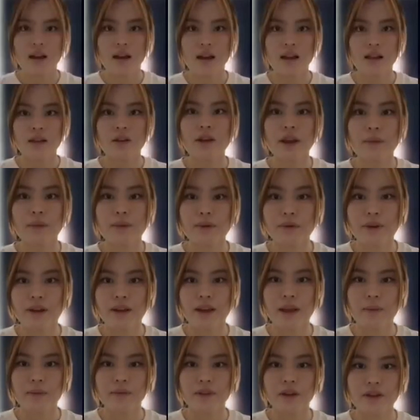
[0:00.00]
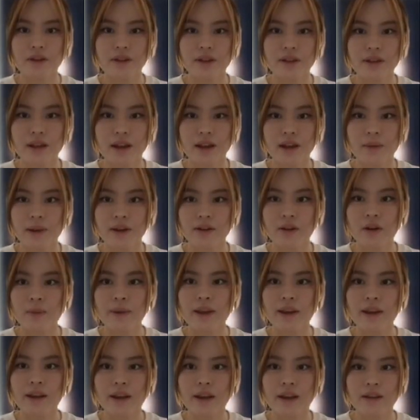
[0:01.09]
Hello everyone, I'm Dengxin and my
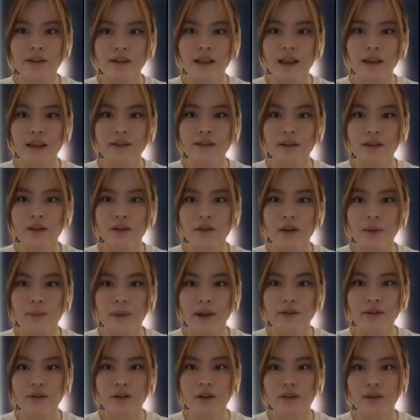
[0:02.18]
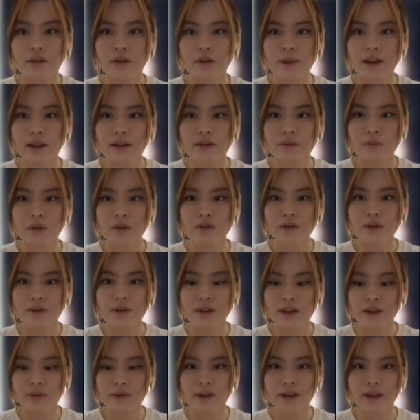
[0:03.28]
topic is classical and microeconomics model
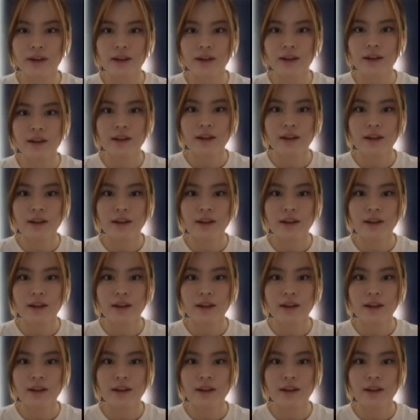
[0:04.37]
theory.